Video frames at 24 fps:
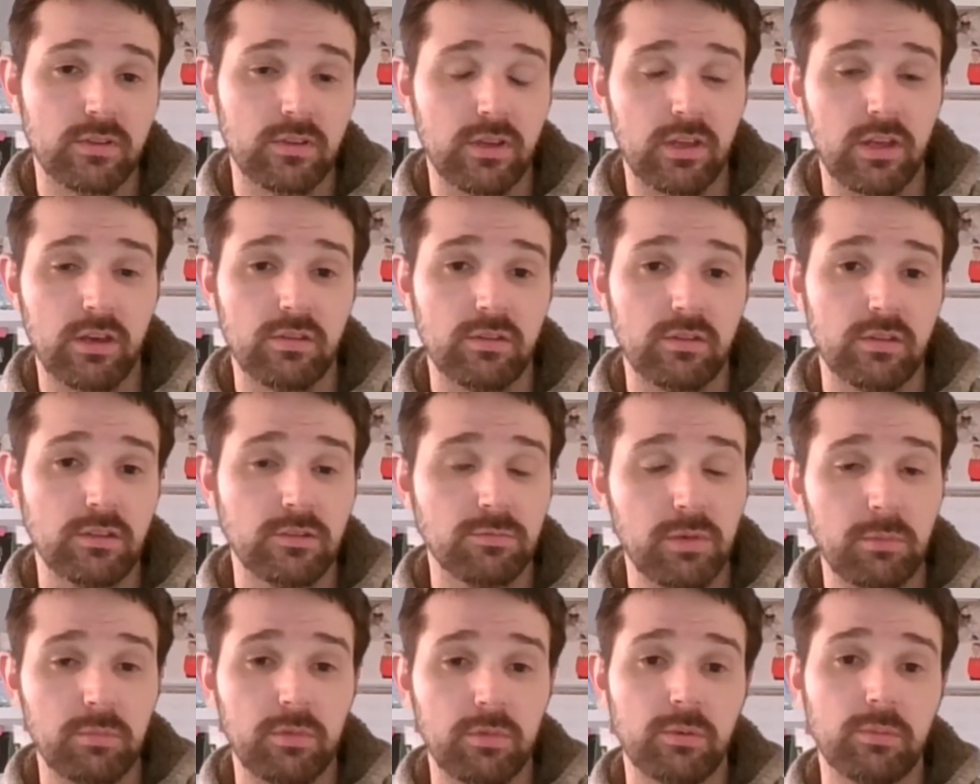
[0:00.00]
These
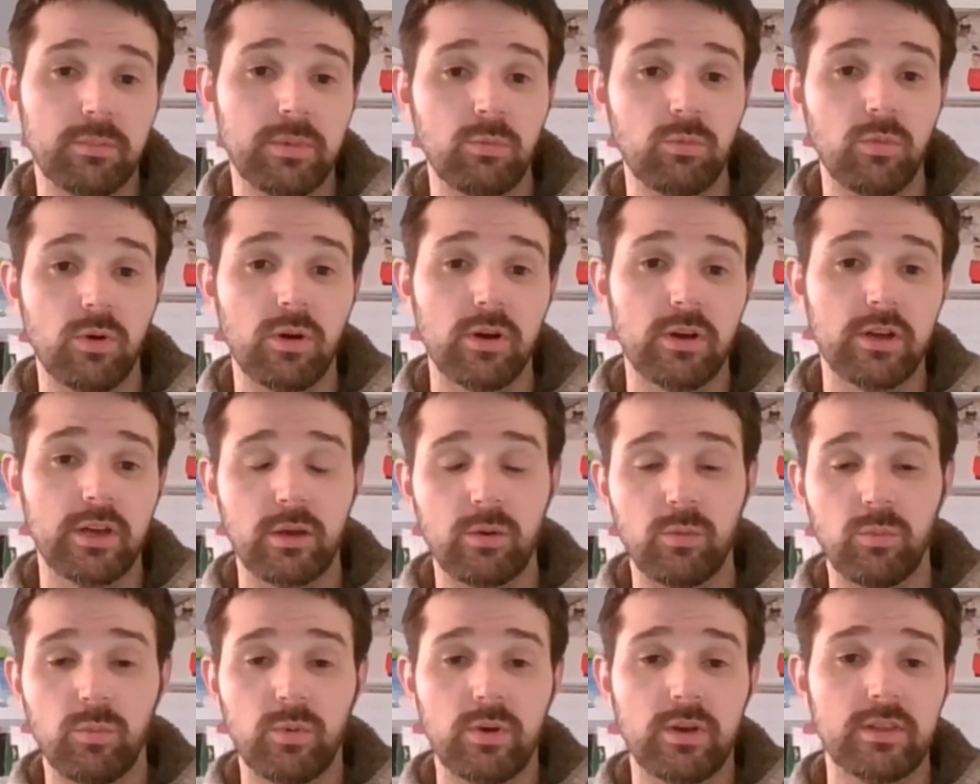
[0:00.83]
people have been
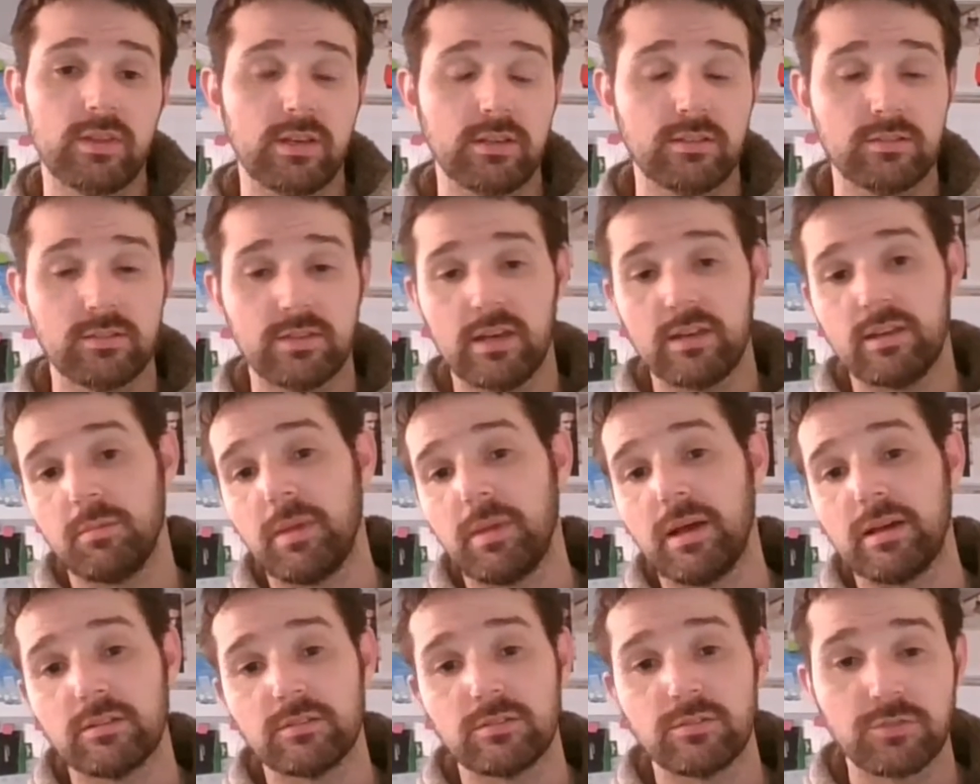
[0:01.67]
working with a set
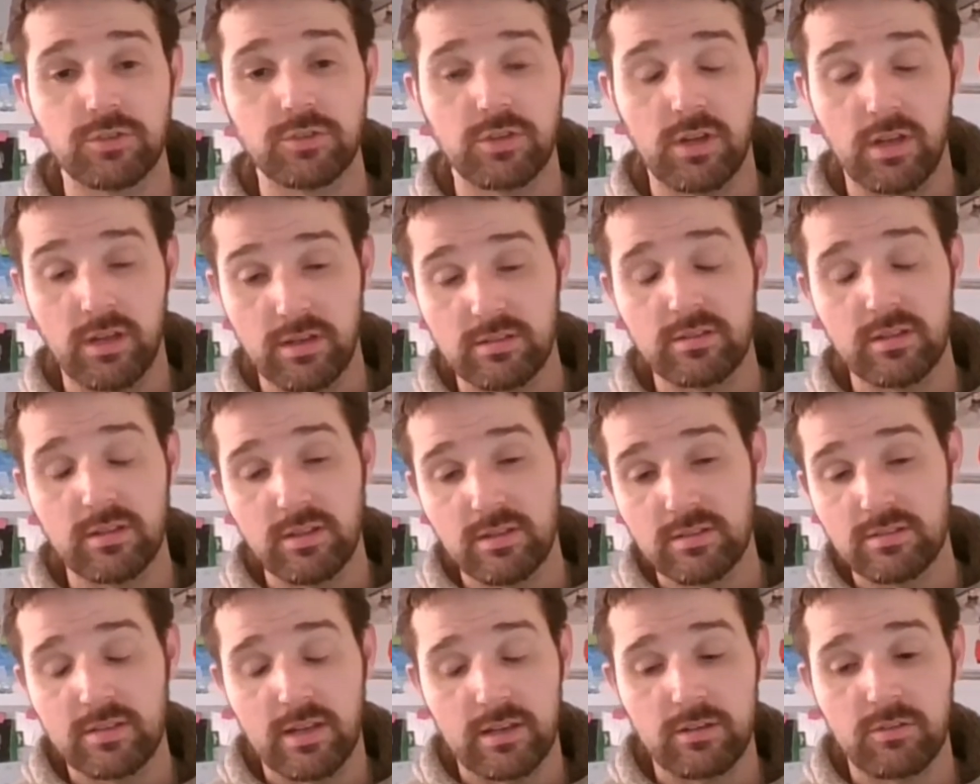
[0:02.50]
amount of
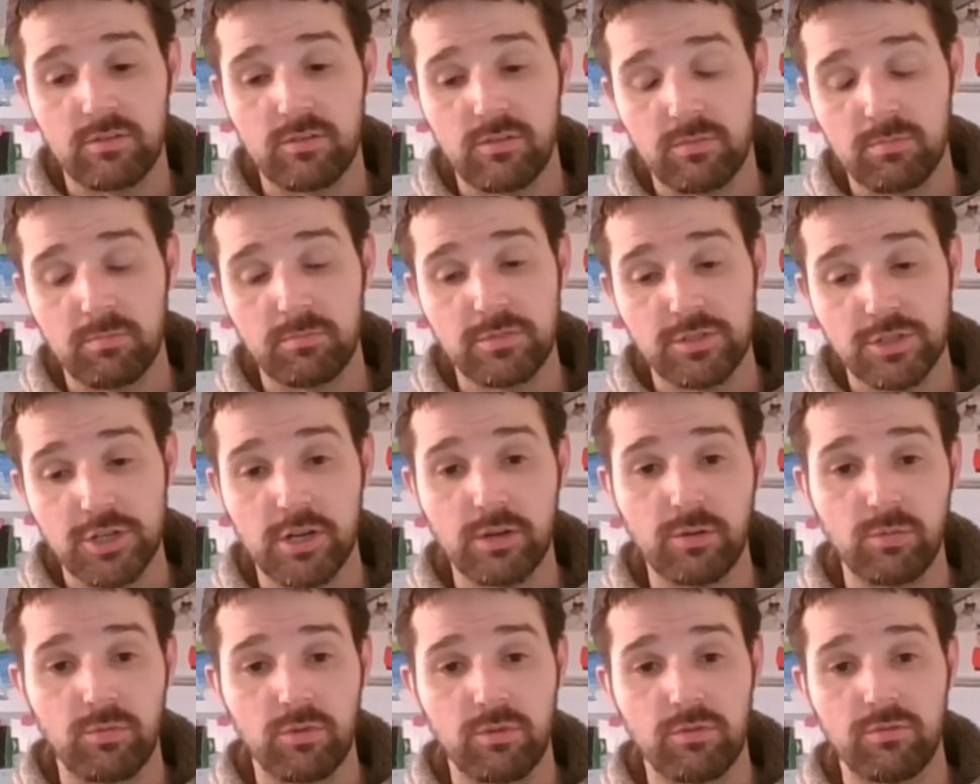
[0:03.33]
these set
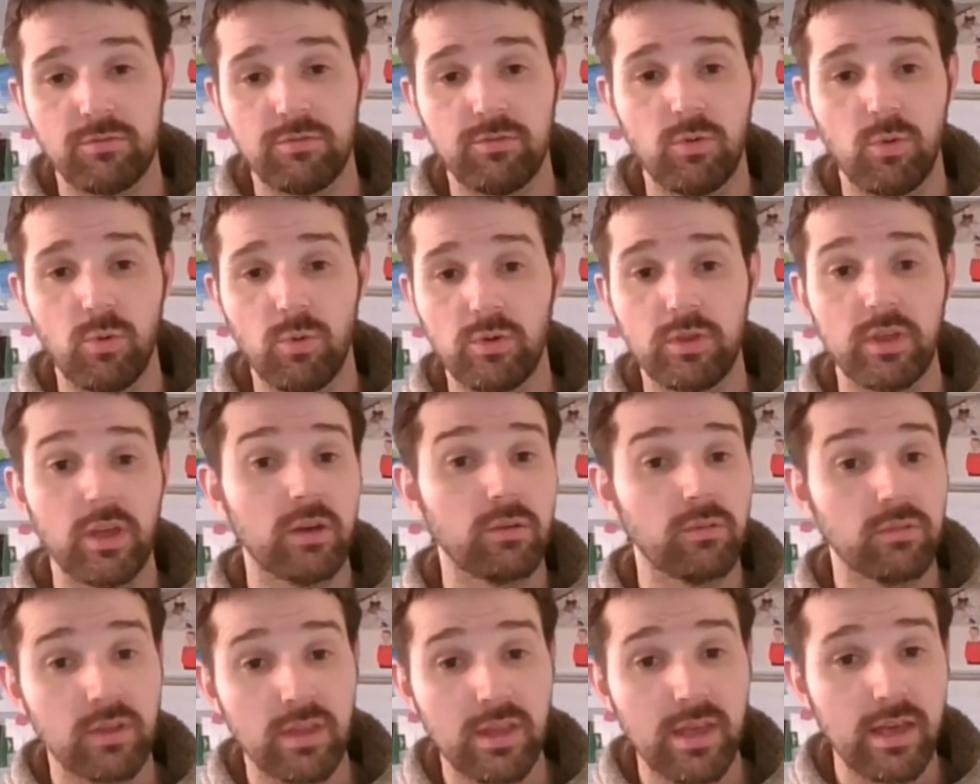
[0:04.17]
children for
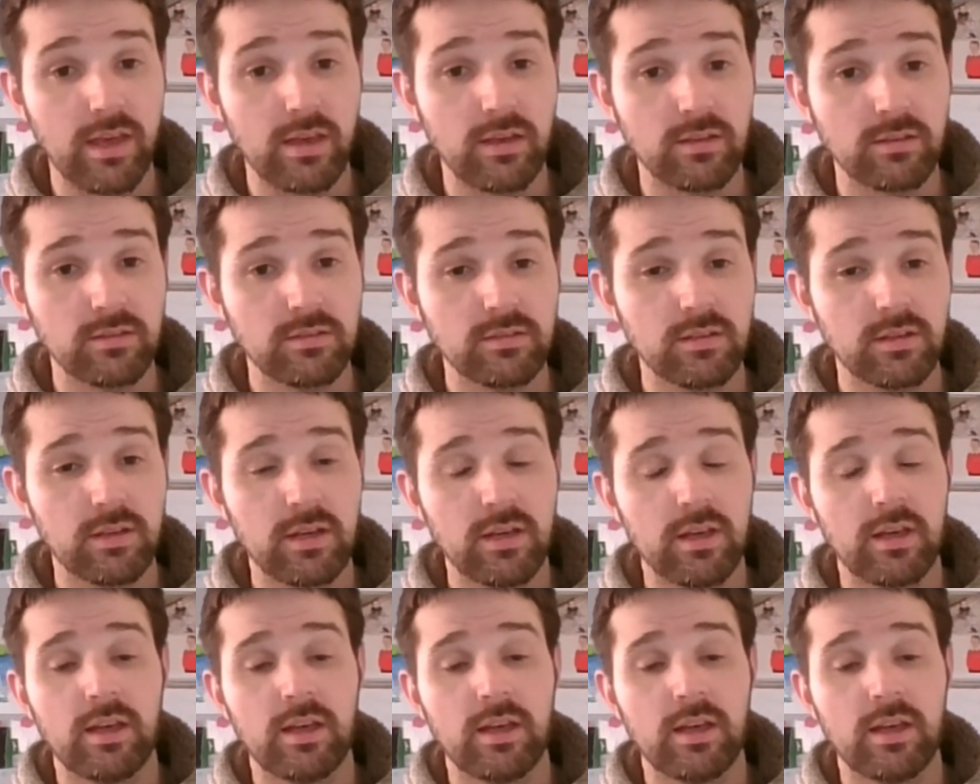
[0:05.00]
years.